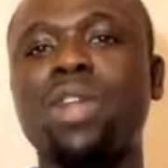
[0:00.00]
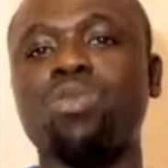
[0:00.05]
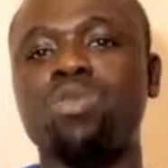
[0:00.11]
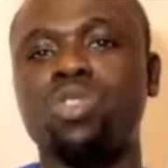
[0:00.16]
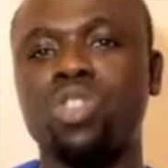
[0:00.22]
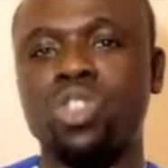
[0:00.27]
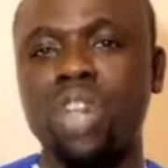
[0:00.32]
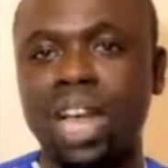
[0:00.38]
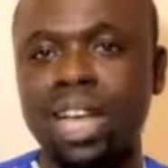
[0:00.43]
to
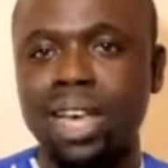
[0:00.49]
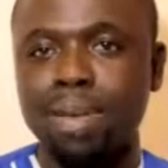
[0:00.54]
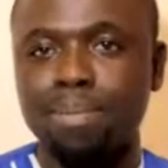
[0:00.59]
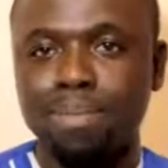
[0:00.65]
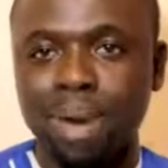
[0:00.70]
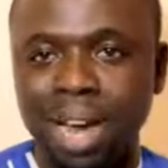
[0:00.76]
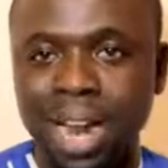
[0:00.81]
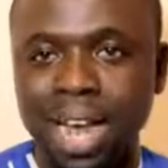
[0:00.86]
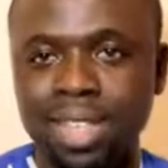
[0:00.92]
strike a
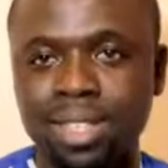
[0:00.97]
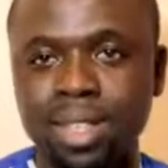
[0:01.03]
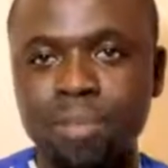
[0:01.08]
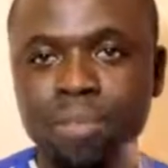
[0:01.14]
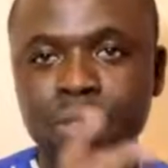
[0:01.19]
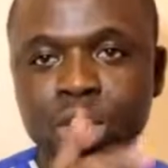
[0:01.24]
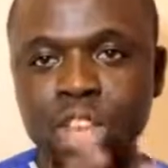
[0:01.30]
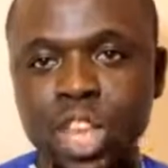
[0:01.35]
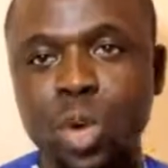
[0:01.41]
balance
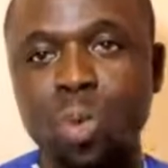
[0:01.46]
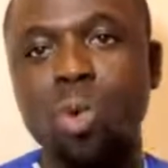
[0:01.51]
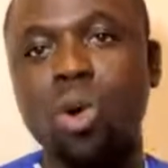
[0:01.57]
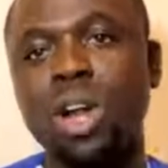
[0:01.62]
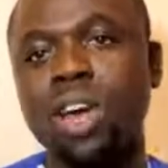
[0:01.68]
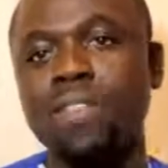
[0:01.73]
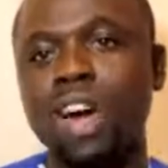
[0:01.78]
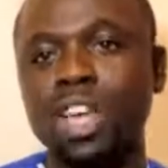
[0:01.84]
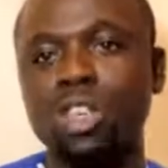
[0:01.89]
in
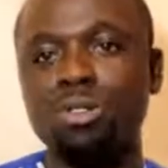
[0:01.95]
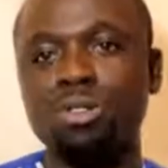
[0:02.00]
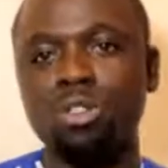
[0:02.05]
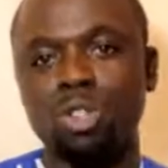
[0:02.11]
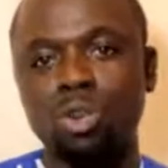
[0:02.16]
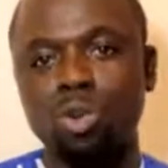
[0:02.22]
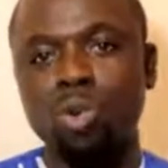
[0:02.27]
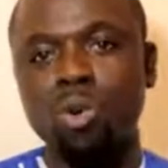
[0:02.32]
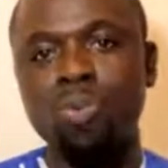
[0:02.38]
whatever you
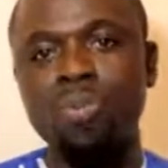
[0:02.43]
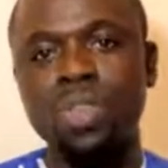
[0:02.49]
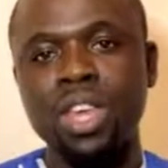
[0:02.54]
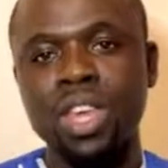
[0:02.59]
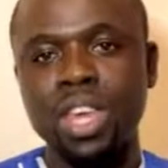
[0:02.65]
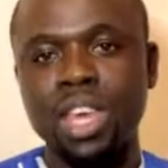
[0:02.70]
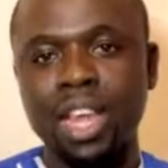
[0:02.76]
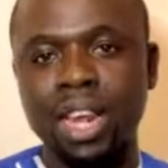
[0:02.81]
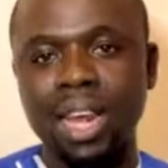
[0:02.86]
do
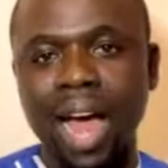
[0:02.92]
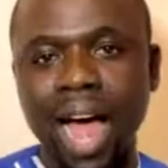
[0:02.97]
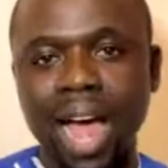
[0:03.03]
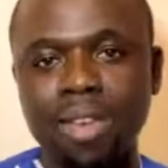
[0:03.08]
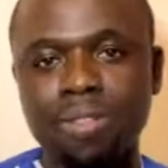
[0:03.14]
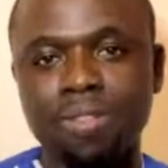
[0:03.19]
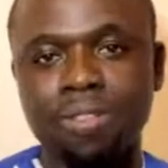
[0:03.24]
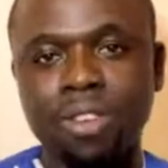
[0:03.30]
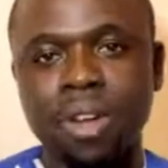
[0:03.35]
in
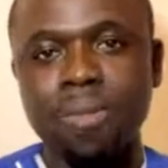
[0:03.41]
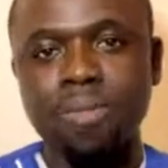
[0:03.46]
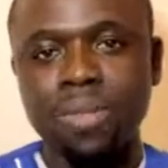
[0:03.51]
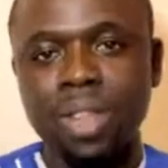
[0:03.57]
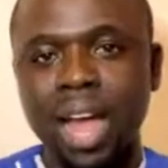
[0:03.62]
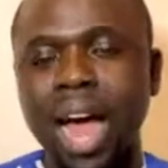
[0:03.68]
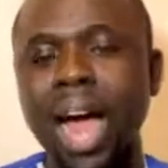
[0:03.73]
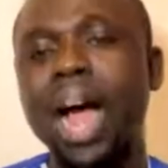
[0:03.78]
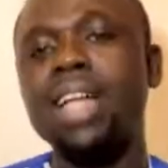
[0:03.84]
life.
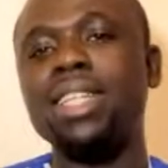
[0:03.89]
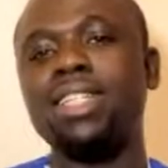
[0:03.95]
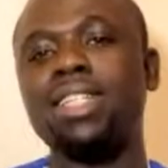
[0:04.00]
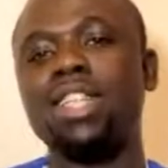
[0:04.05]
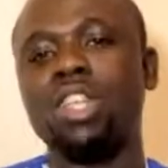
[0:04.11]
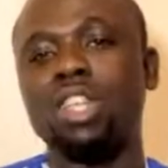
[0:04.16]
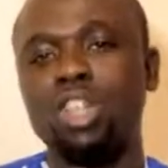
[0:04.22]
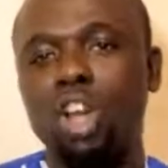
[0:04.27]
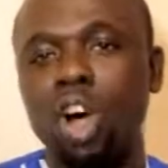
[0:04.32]
And
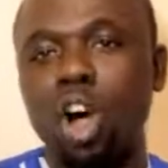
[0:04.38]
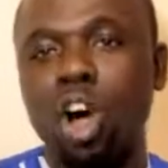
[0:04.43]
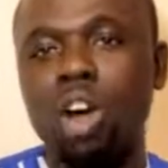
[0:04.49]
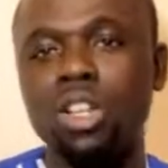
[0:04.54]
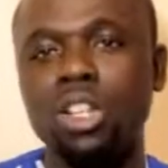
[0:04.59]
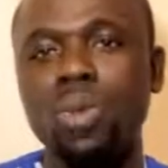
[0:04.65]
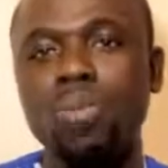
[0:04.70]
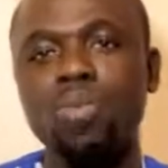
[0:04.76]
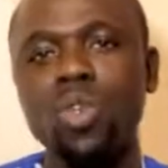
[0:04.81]

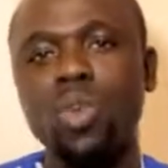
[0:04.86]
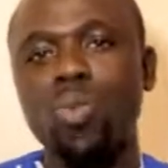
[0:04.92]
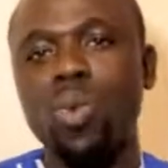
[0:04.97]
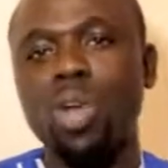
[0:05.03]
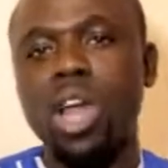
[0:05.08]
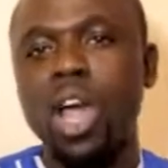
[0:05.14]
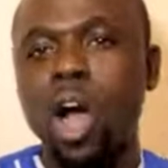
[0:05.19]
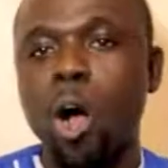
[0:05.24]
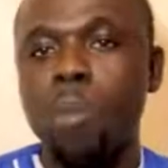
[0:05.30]
God
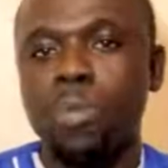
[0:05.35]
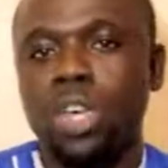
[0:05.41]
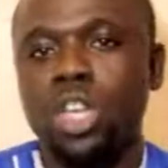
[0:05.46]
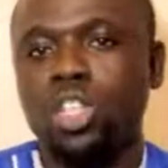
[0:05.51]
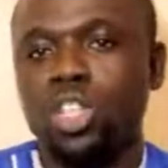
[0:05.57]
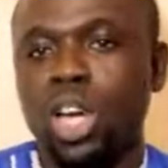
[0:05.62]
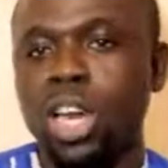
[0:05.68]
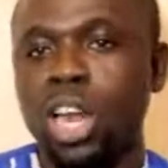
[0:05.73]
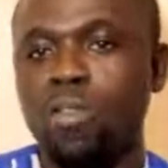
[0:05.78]
will help
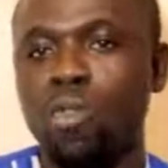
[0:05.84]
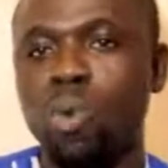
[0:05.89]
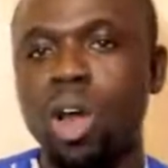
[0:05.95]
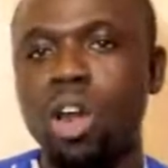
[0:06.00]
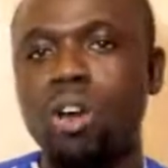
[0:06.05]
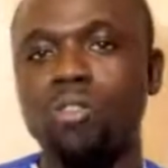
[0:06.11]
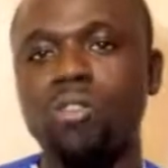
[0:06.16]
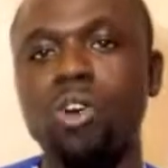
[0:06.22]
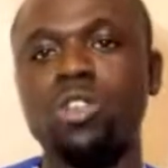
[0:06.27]
each and every one
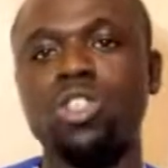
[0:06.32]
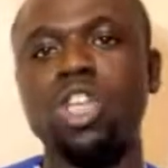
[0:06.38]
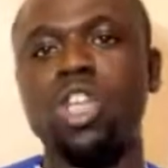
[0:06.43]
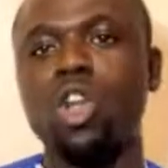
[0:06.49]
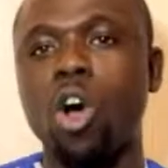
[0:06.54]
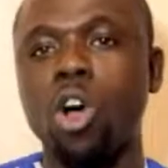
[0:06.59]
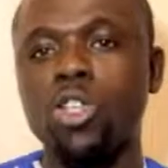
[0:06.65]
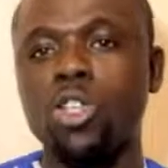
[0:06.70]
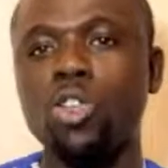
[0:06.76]
of us. And
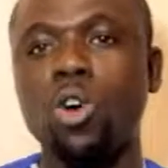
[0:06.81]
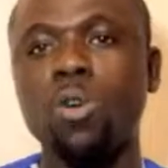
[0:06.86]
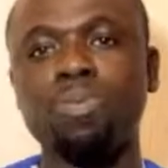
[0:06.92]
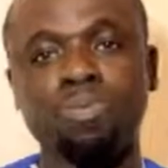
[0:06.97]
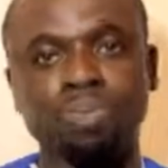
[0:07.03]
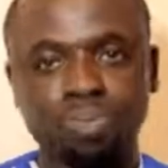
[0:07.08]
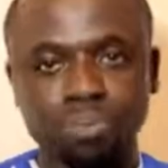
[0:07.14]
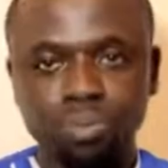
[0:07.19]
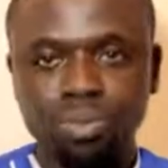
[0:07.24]
also,
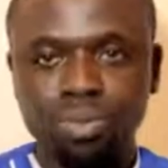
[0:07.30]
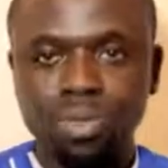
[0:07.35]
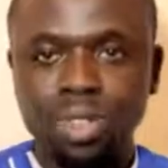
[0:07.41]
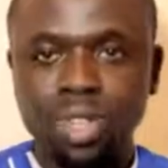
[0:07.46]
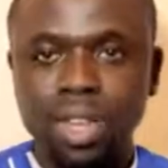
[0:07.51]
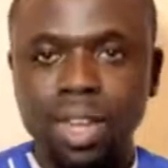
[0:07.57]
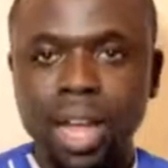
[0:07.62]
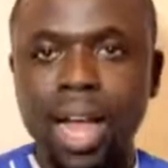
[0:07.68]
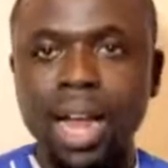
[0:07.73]

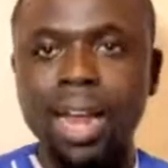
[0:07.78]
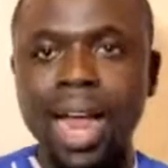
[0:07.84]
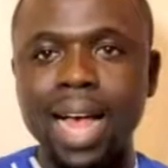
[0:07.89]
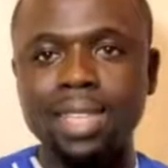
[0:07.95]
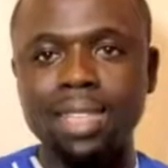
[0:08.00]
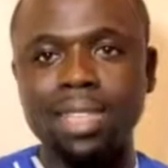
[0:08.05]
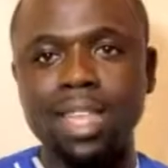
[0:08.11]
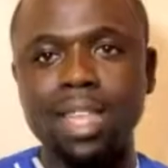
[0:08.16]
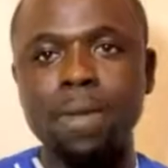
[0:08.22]

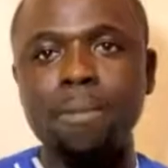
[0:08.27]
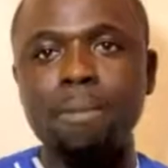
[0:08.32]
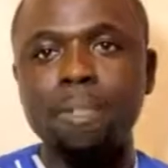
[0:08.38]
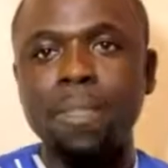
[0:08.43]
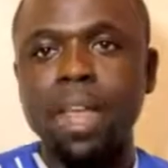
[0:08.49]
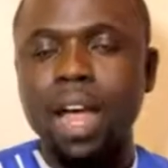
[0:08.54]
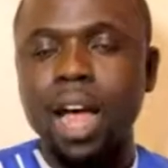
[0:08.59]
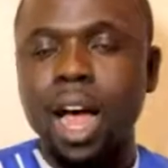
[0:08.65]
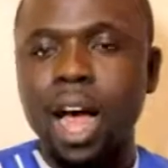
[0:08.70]
lastly,
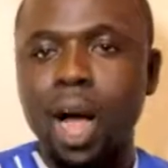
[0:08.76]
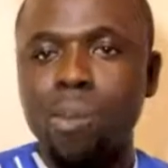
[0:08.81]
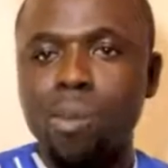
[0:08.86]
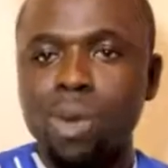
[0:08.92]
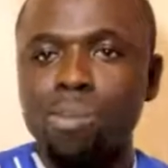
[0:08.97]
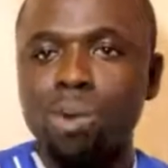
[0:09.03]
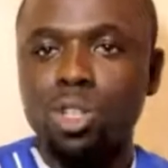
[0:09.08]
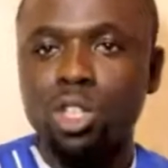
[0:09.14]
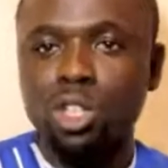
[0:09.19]
we
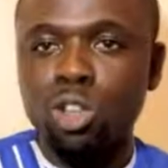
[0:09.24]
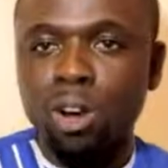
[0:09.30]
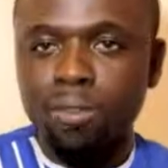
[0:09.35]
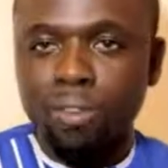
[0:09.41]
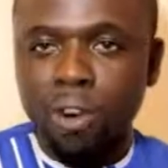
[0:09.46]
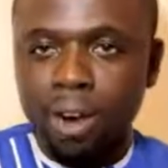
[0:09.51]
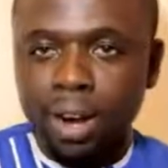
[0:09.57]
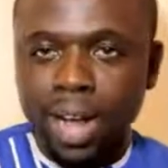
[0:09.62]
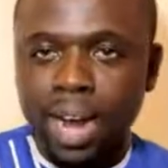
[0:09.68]
must not
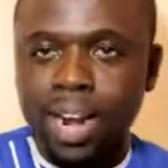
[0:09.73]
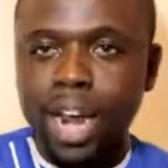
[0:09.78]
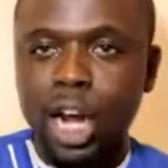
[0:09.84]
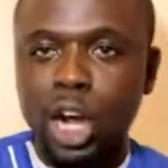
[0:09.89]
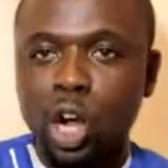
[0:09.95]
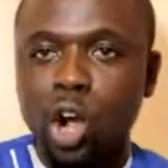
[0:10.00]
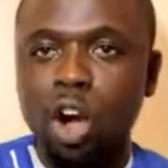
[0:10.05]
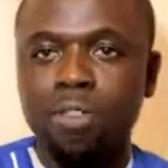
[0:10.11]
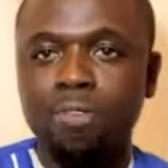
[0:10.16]
forget a
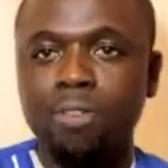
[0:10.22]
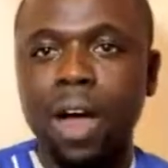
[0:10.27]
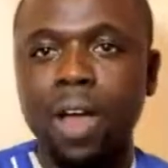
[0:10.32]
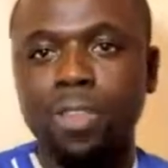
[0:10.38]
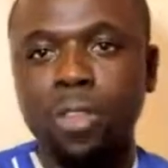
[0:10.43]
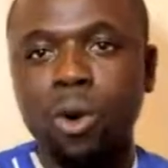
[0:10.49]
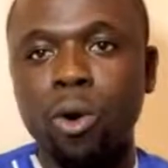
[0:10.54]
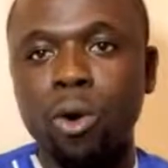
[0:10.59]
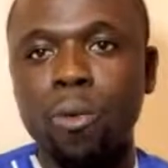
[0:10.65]
God
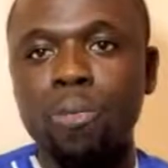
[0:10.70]
factor